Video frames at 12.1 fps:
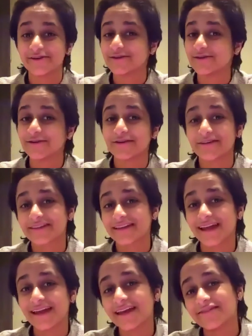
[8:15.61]
for a lot
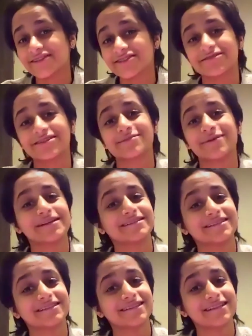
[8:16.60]
longer than any of us are
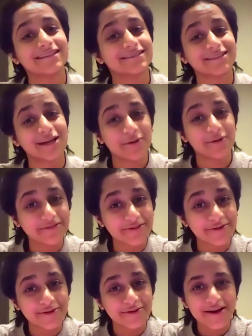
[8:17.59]
expecting it to go
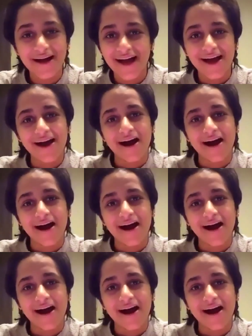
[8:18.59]
on for,